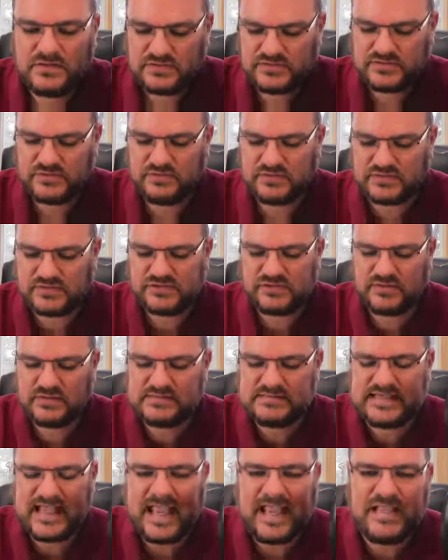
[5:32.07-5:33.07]
to
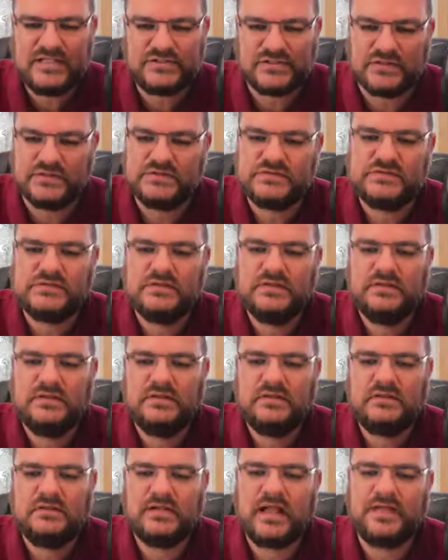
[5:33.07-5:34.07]
insurance agents
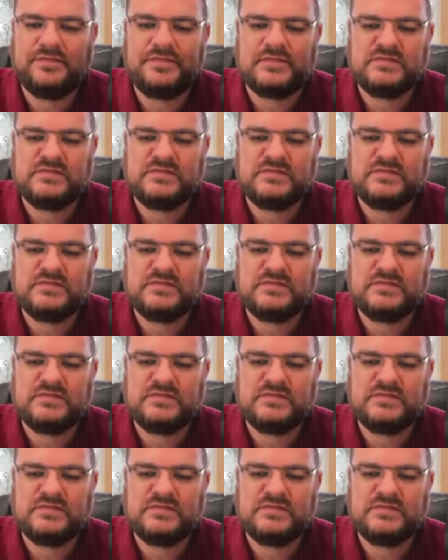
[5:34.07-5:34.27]
not